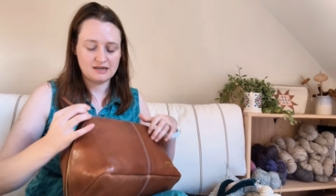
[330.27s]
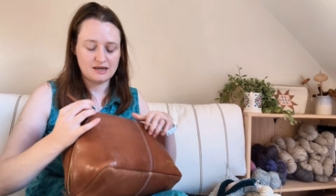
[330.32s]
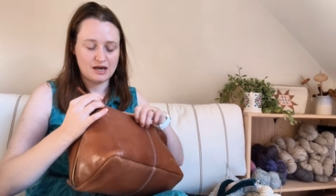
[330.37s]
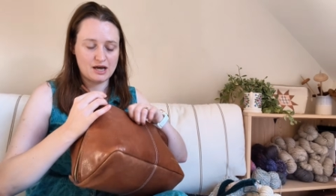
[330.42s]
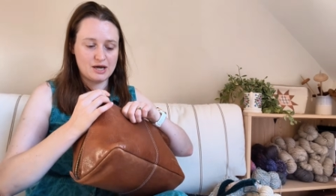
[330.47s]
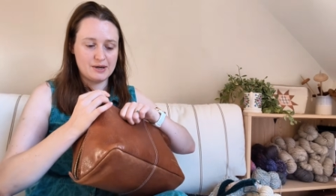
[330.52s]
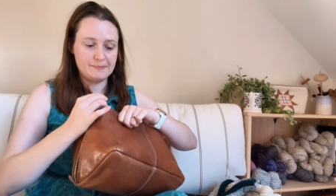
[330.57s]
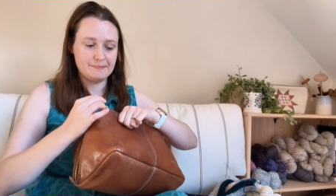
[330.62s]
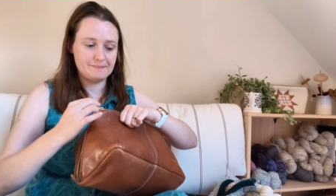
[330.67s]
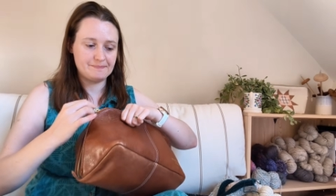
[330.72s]

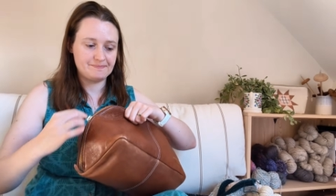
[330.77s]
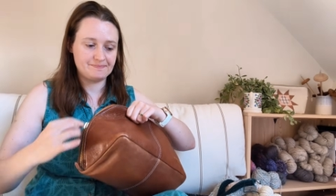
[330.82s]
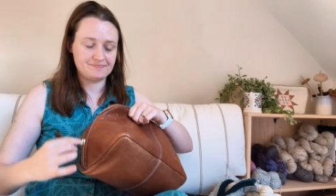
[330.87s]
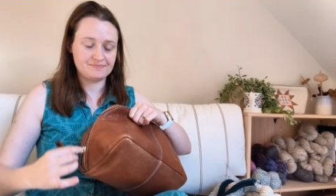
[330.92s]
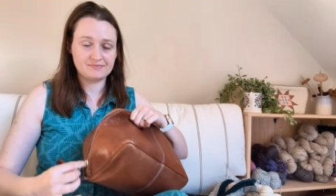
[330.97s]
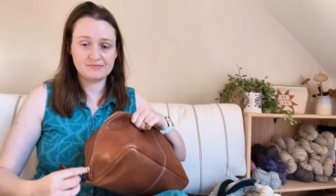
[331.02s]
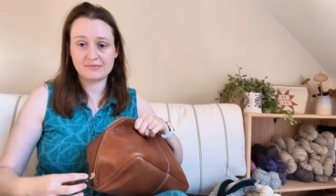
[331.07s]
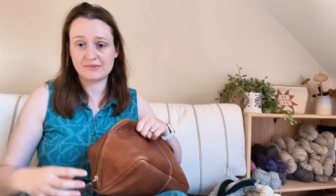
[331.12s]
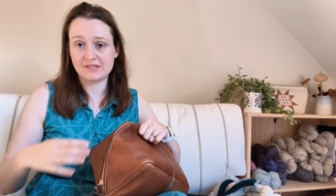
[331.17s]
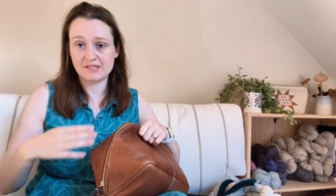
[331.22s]

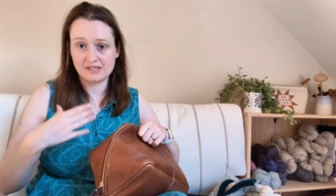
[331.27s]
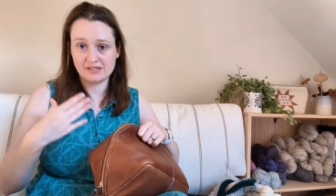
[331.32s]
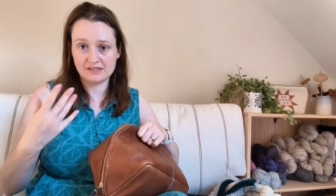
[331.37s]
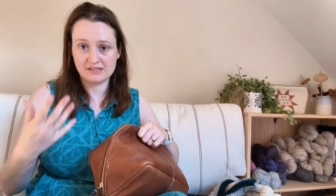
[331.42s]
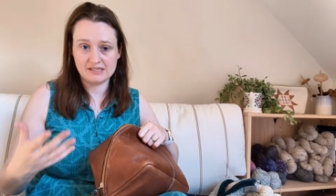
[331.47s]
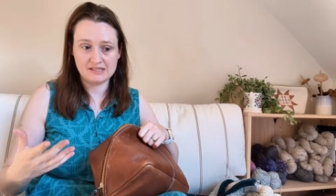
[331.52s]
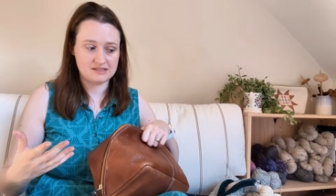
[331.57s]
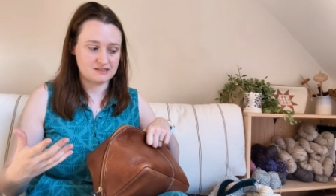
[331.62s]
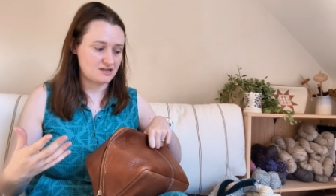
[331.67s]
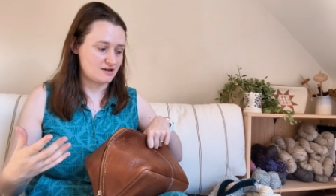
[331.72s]

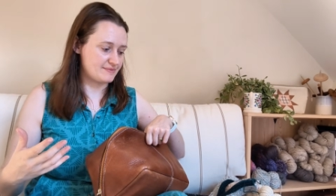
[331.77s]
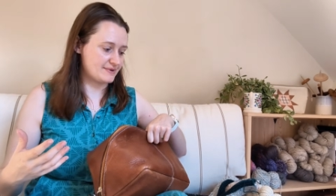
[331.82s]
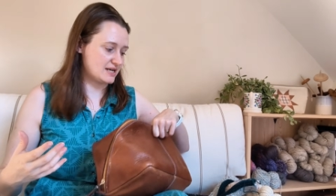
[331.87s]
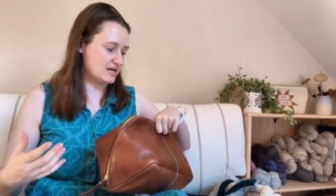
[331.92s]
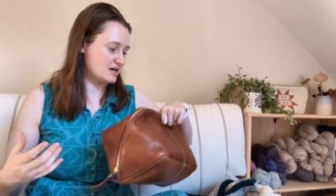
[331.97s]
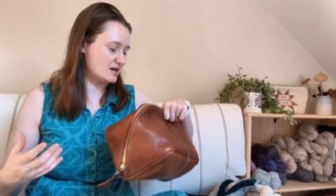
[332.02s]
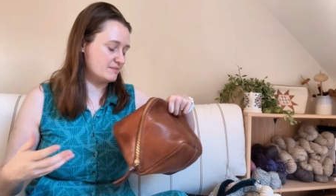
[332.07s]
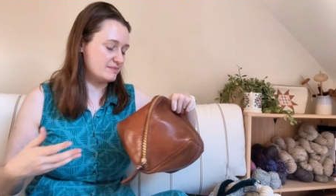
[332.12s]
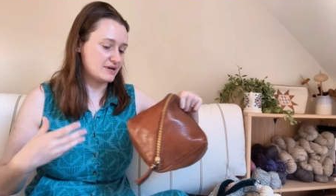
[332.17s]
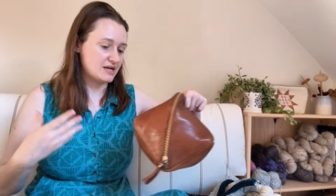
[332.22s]
that is coming
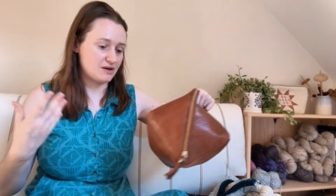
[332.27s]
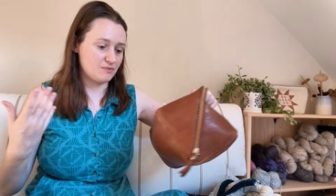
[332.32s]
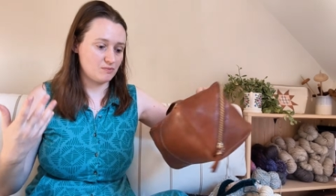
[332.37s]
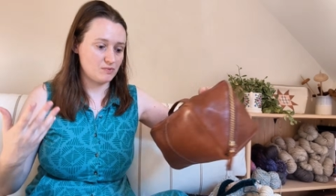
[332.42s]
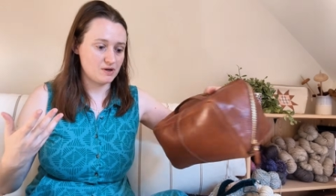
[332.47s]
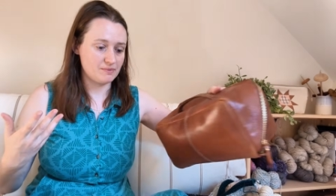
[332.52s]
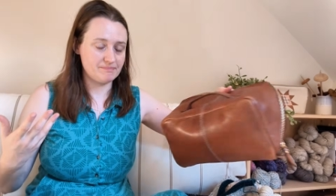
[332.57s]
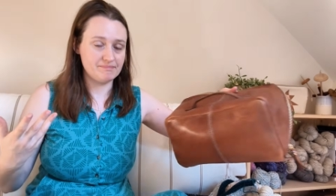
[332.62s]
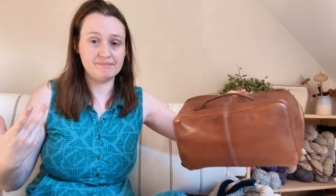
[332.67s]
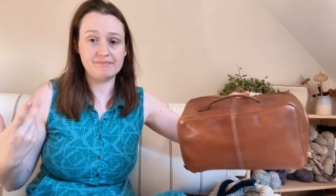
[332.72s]
up and
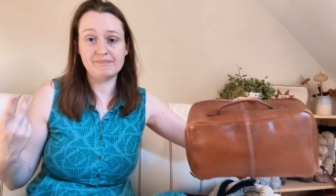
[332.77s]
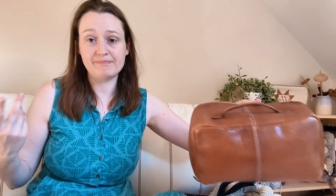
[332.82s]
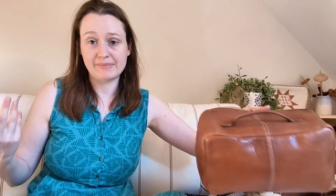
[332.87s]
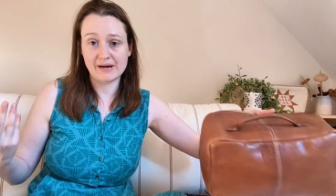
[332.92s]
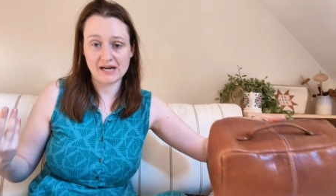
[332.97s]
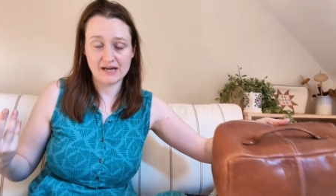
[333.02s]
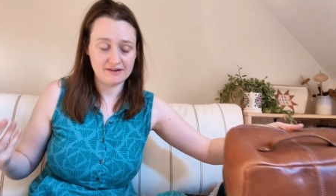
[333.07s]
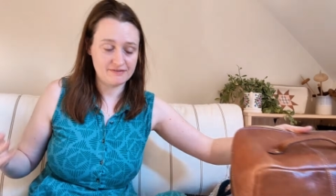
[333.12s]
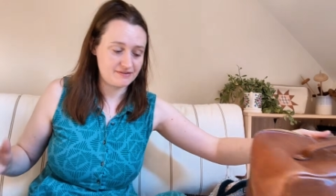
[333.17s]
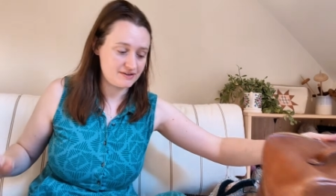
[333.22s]
1
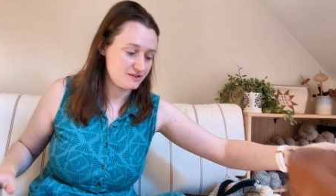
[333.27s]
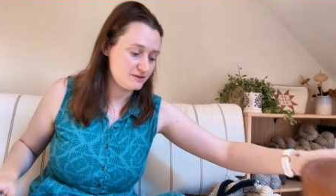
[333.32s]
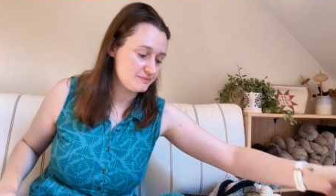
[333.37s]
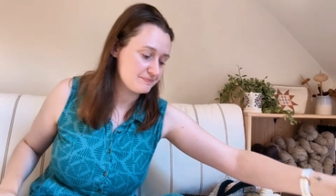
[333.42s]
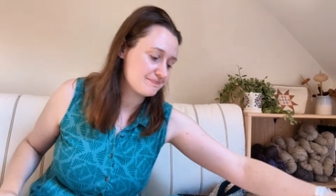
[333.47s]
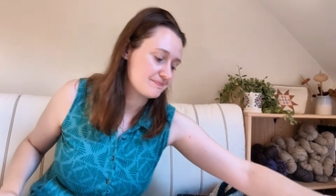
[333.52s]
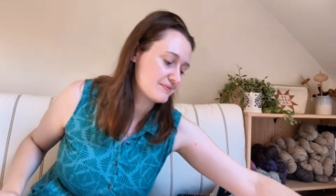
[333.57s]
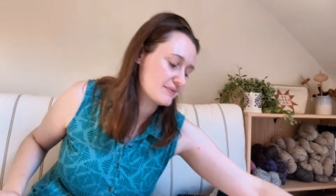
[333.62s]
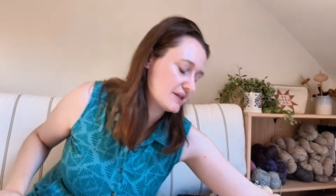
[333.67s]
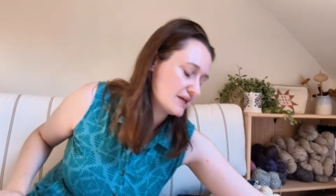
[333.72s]
backfill,